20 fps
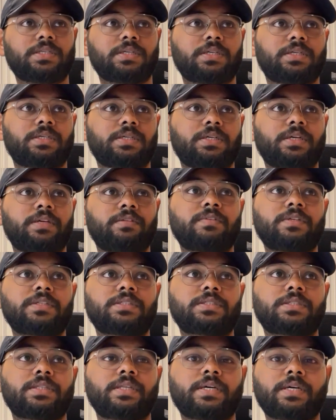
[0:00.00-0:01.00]
in
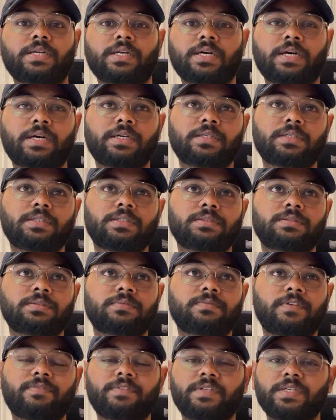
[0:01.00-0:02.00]
which there are
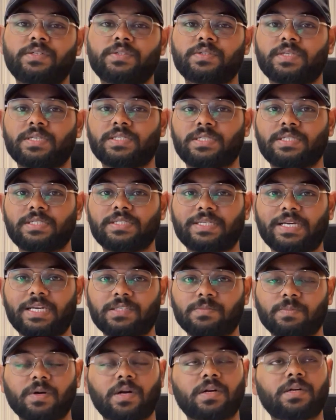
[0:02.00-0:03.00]
15 to 16 SaaS
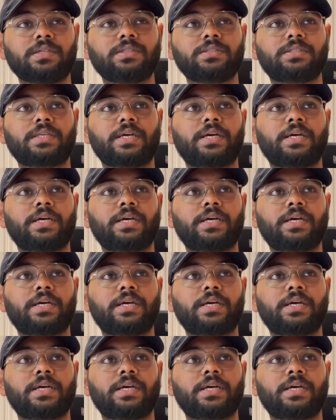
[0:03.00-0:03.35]
products